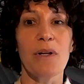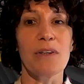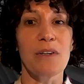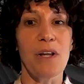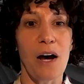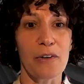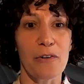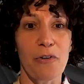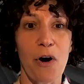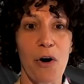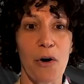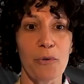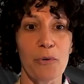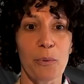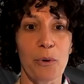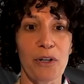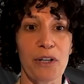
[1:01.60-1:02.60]
a lot of
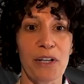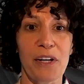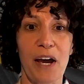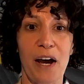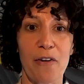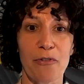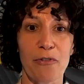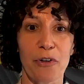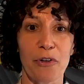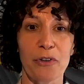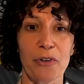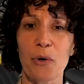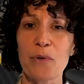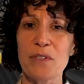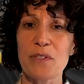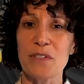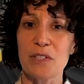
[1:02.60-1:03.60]
hard work and effort
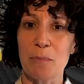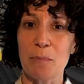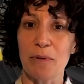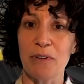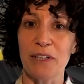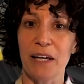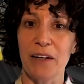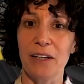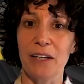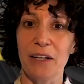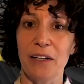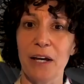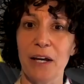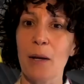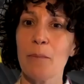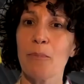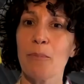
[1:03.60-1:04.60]
goes into
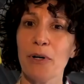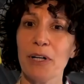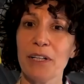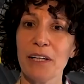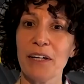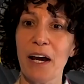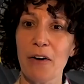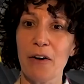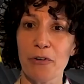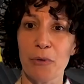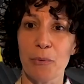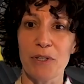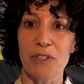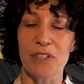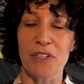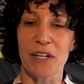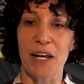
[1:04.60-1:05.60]
planning and bringing
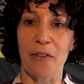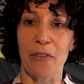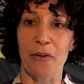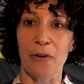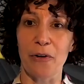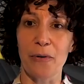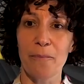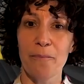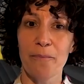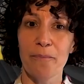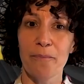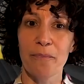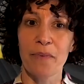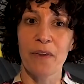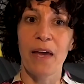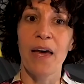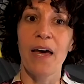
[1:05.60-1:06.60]
everyone together,
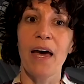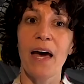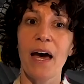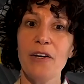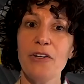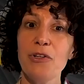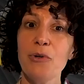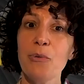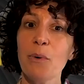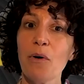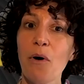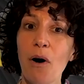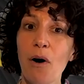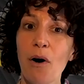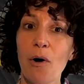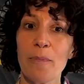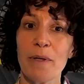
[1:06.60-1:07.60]
and you will
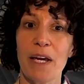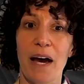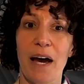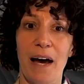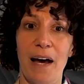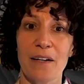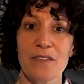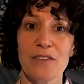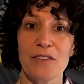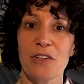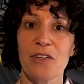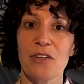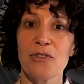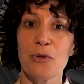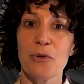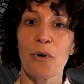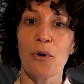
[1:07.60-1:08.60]
all be asked
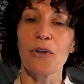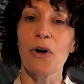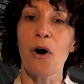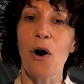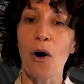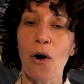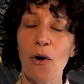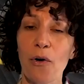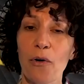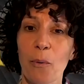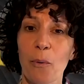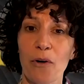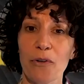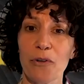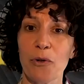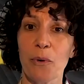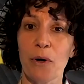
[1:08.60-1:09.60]
to work hard
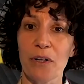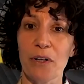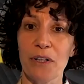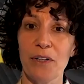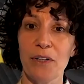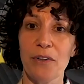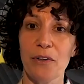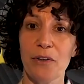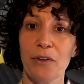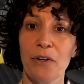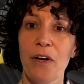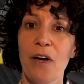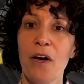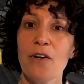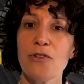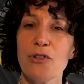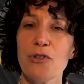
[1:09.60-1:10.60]
while you are here
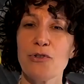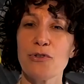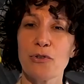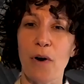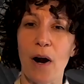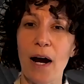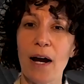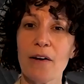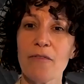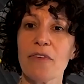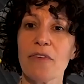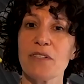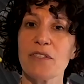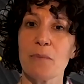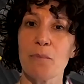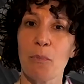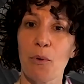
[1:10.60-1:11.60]
to drive
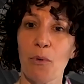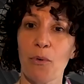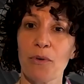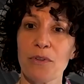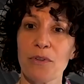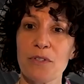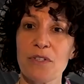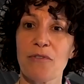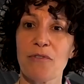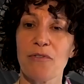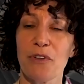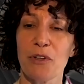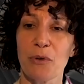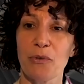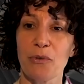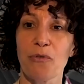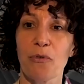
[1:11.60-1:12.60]
this important
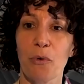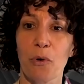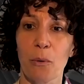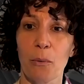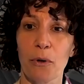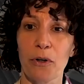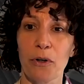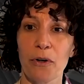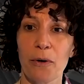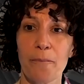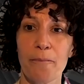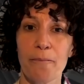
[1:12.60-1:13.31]
field forward.